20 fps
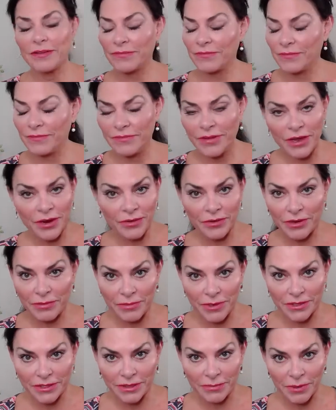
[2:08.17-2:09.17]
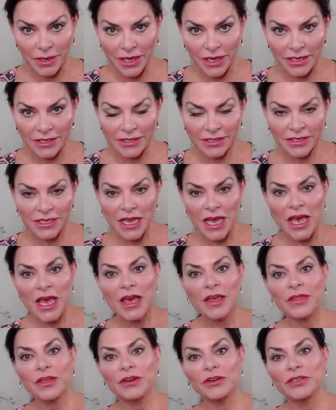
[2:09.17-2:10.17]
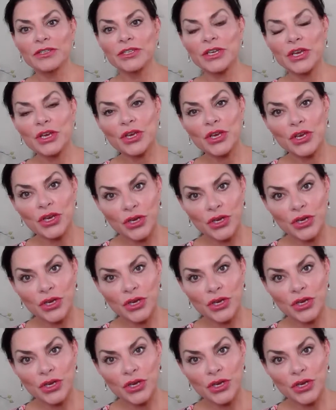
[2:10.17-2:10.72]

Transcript: a very busy place. There is a